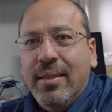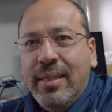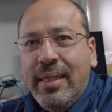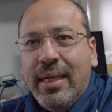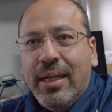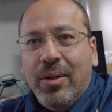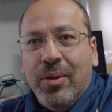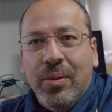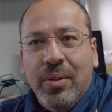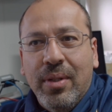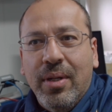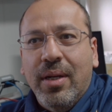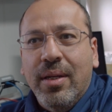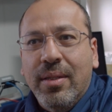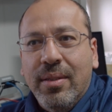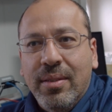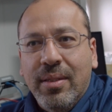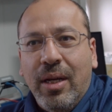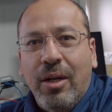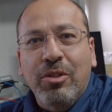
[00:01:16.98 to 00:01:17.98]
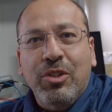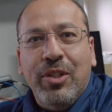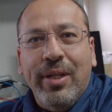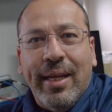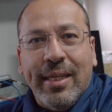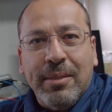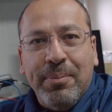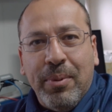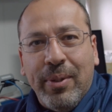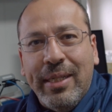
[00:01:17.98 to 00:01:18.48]
you know, Ocean
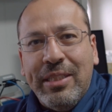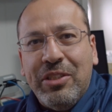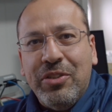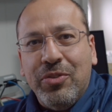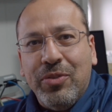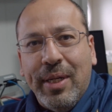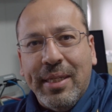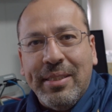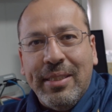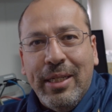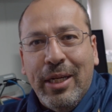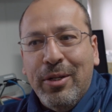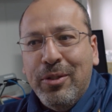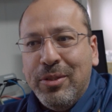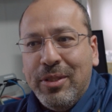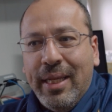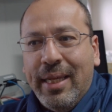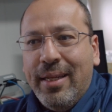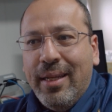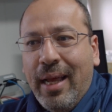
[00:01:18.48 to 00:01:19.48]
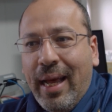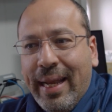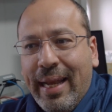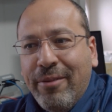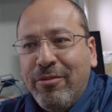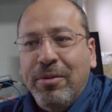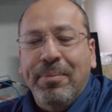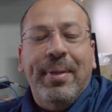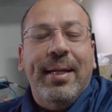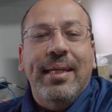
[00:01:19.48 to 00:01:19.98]
Exploration Trust knows that not
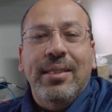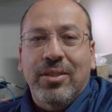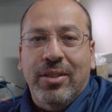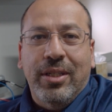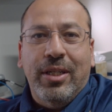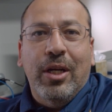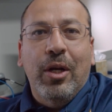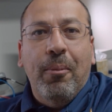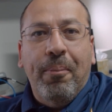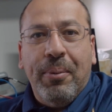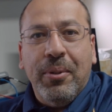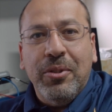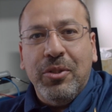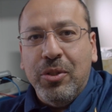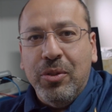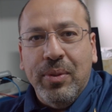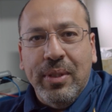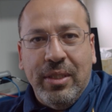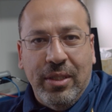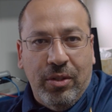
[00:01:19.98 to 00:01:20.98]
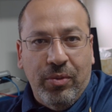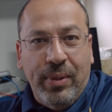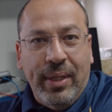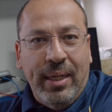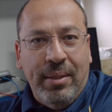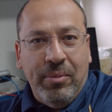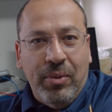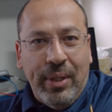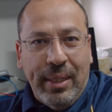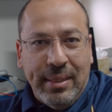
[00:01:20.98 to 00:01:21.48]
everybody's going to go pursue a
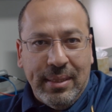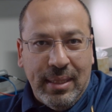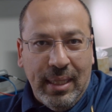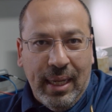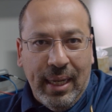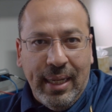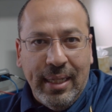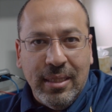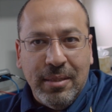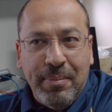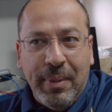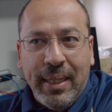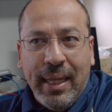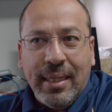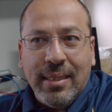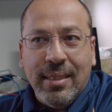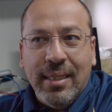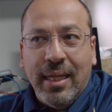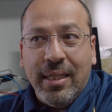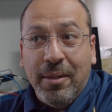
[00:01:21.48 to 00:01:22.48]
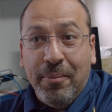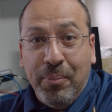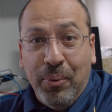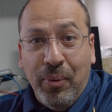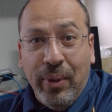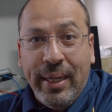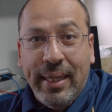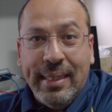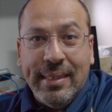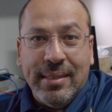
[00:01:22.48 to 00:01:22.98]
degree in marine science, but that's not the
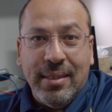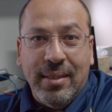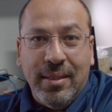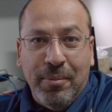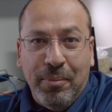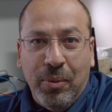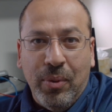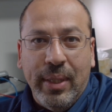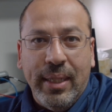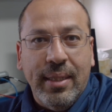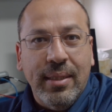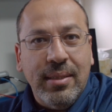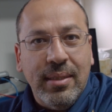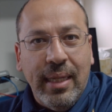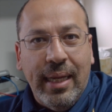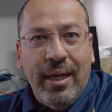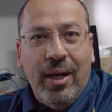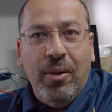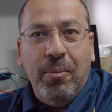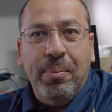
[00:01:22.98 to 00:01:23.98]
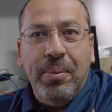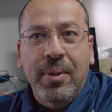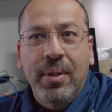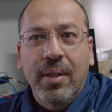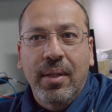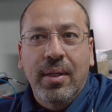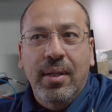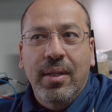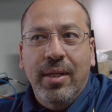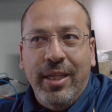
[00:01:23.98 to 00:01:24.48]
point, is it? The point is to help
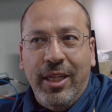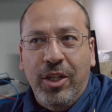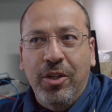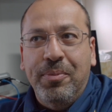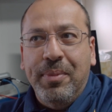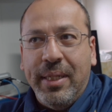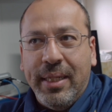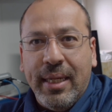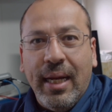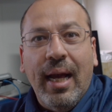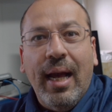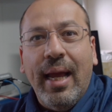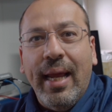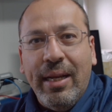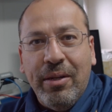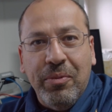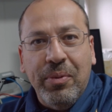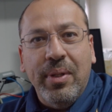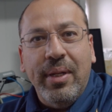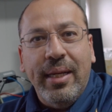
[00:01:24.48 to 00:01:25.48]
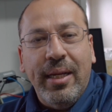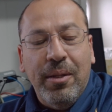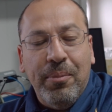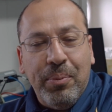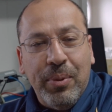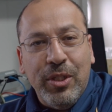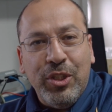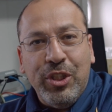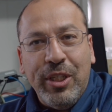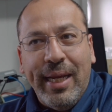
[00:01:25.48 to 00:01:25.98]
humankind really
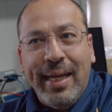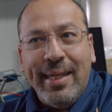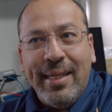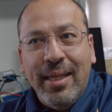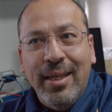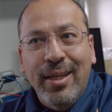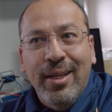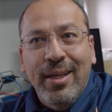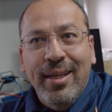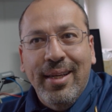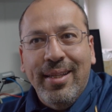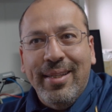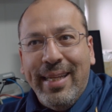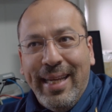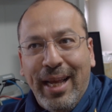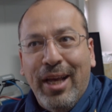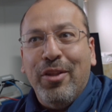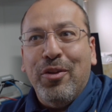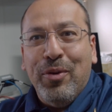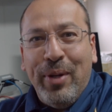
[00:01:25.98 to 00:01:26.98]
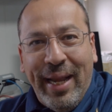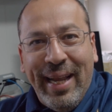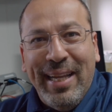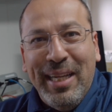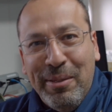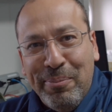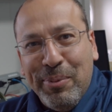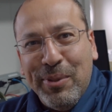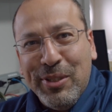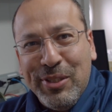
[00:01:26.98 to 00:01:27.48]
appreciate the other
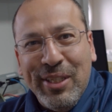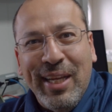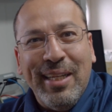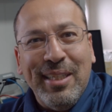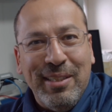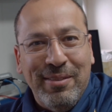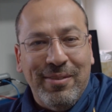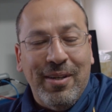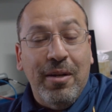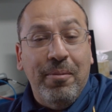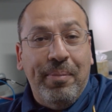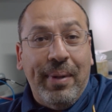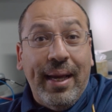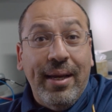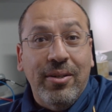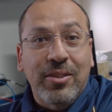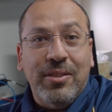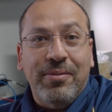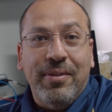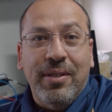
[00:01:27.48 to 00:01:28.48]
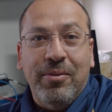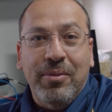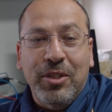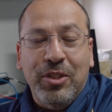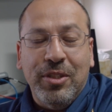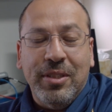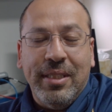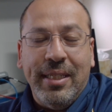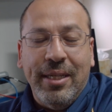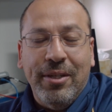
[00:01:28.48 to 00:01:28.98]
eighty percent of our biosphere,
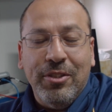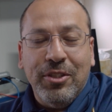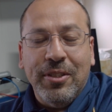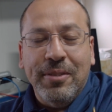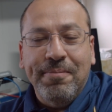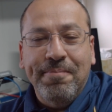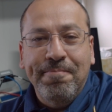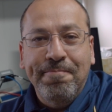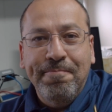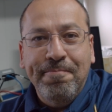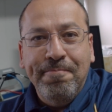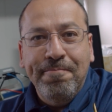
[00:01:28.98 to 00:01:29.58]
which is the ocean.